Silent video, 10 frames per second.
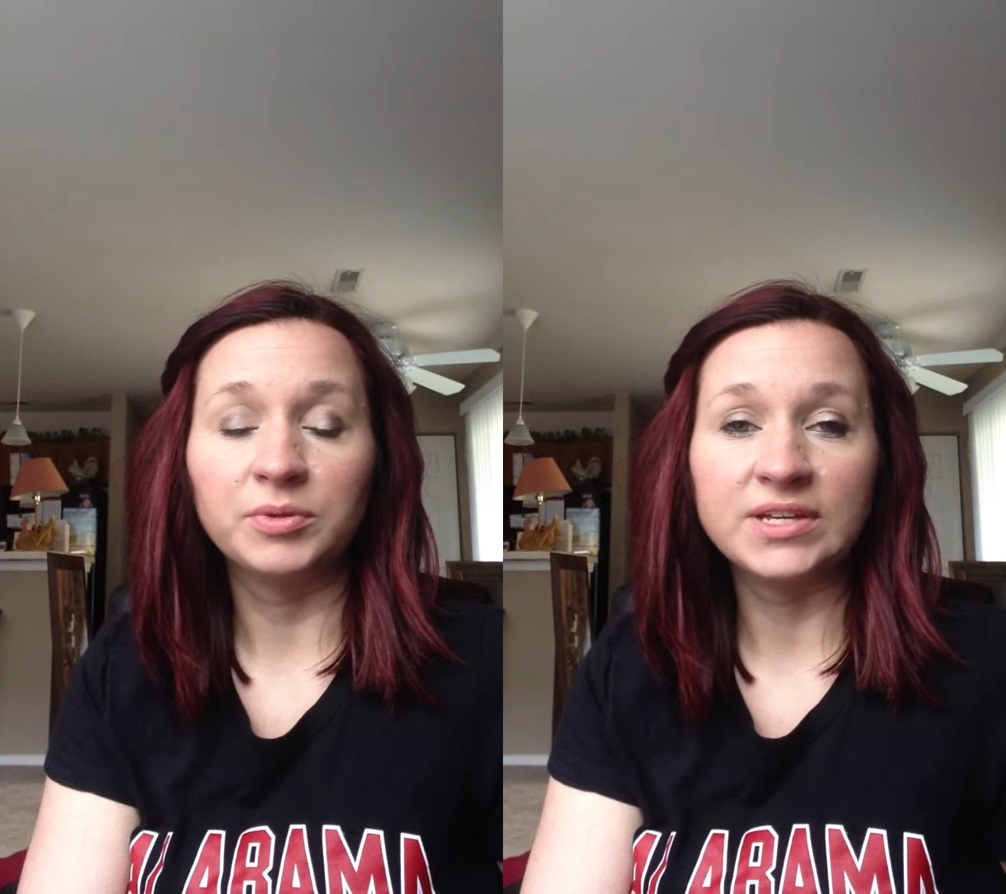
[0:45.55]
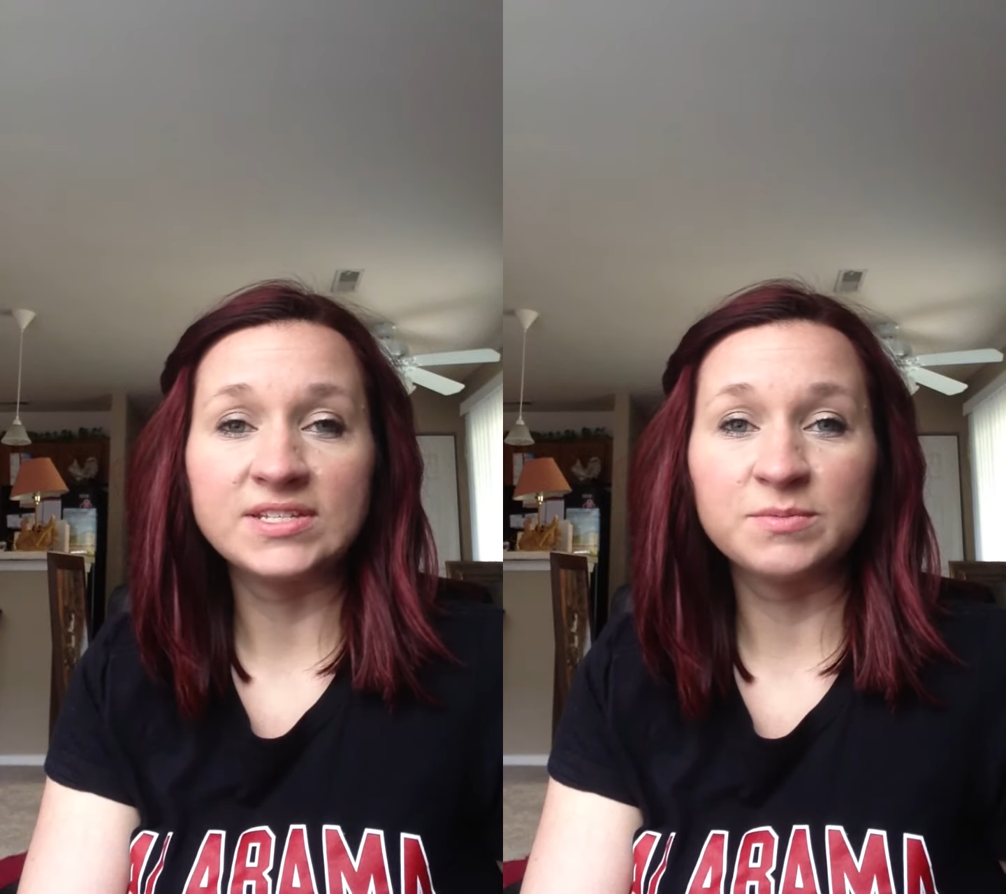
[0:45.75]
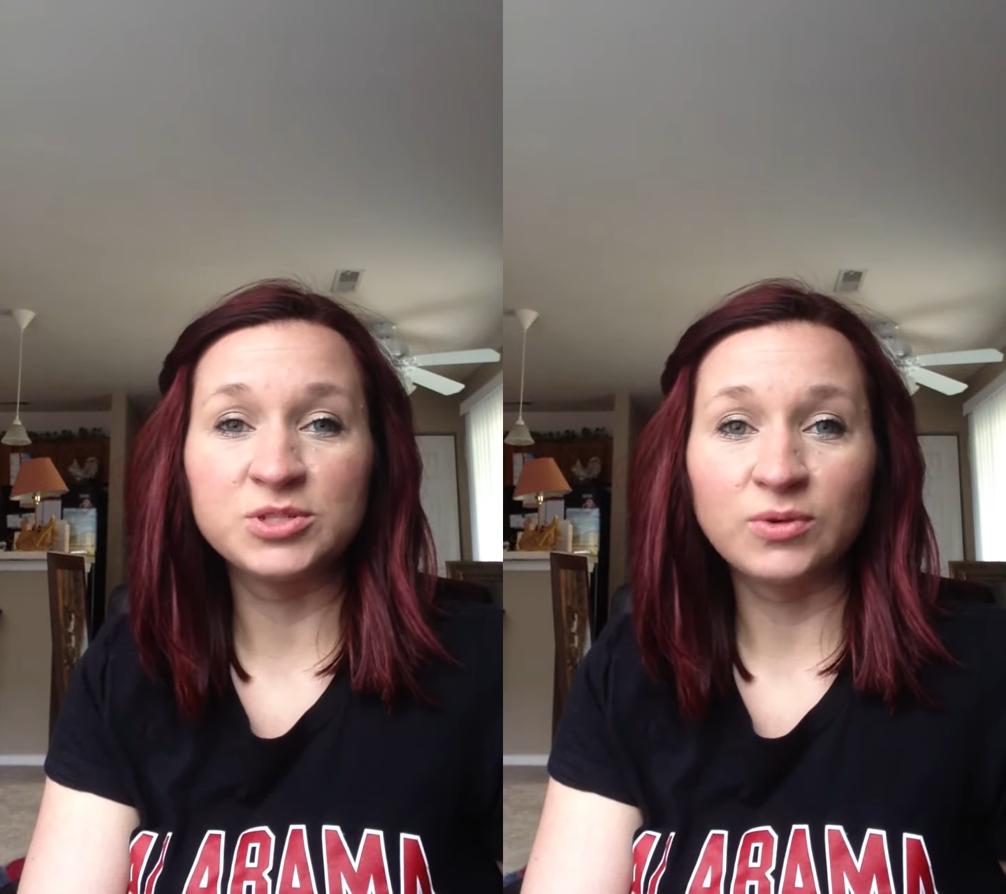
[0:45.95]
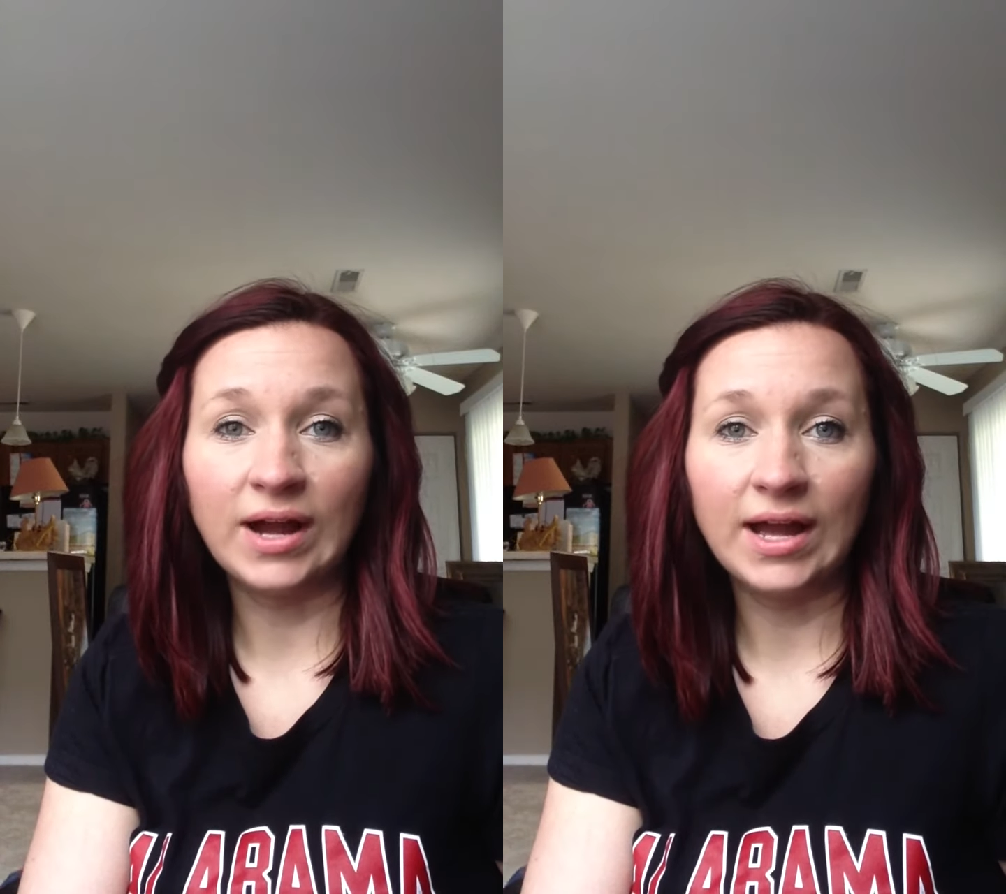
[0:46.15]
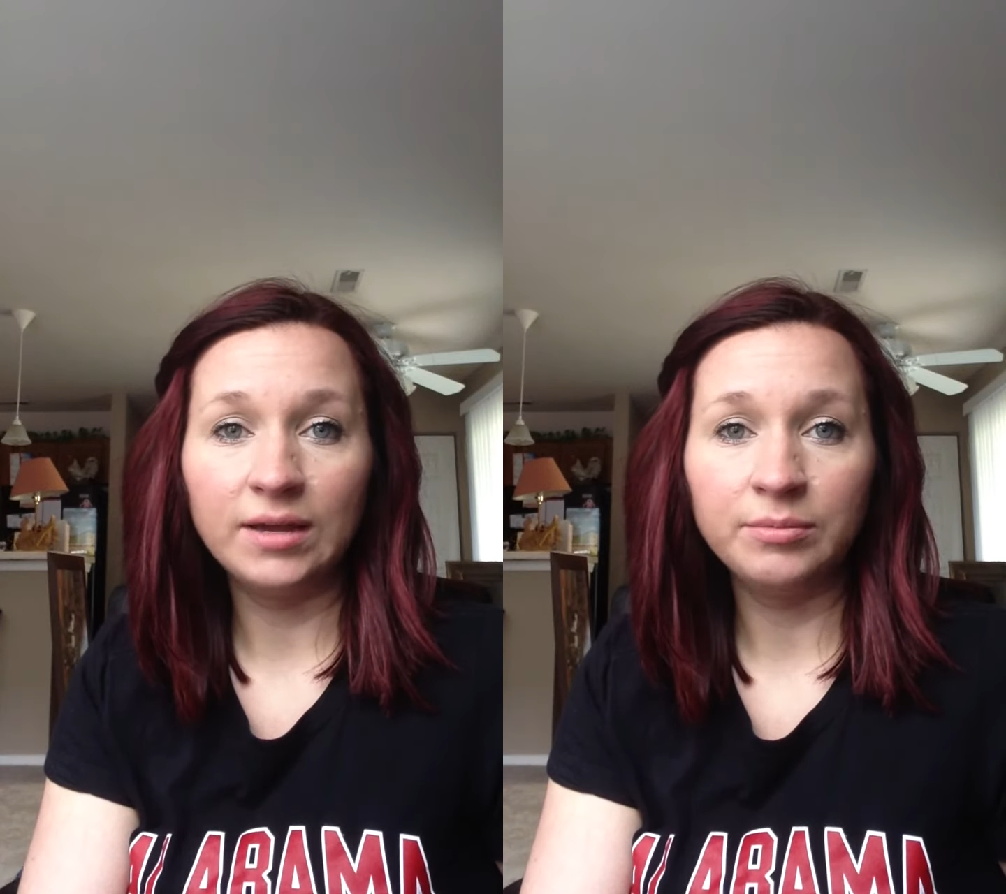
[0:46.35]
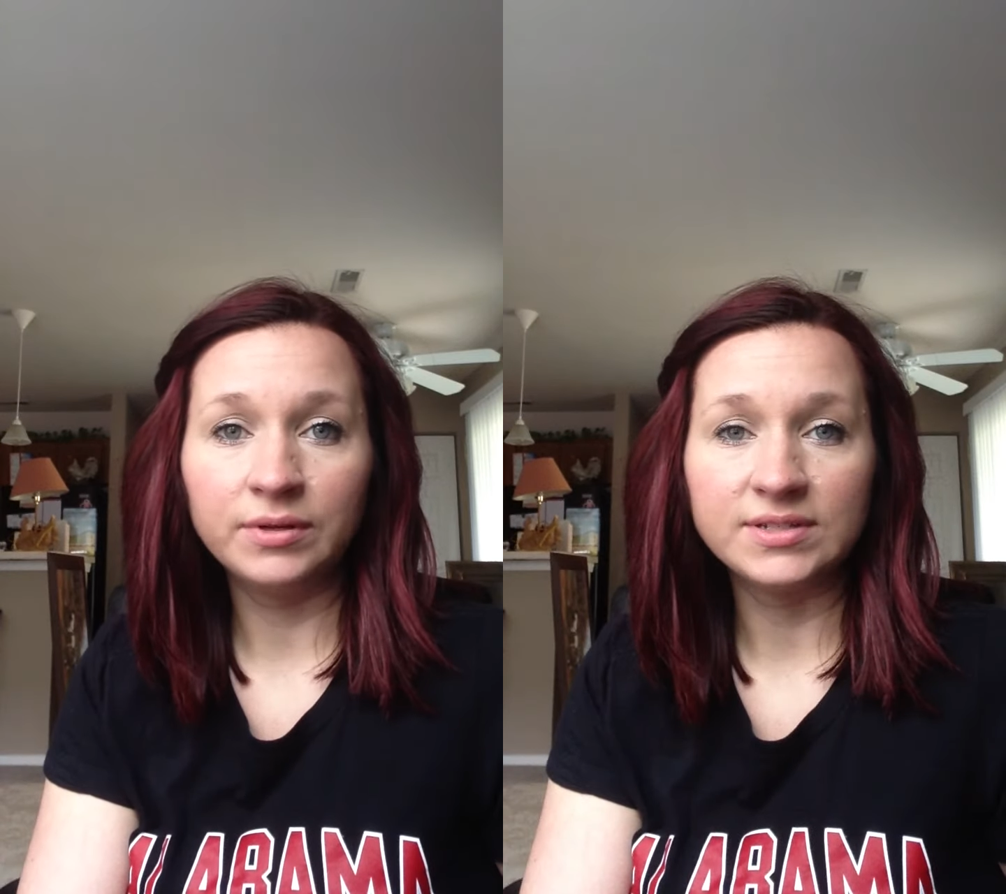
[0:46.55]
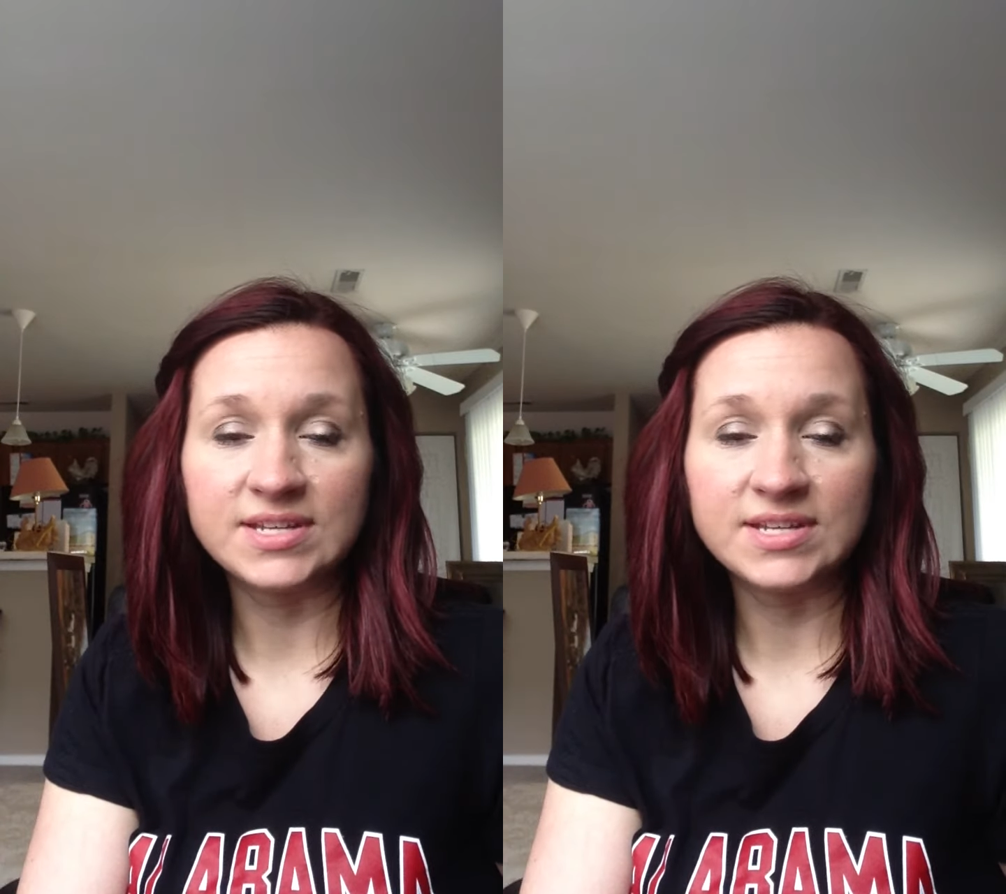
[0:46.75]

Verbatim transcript: please subscribe,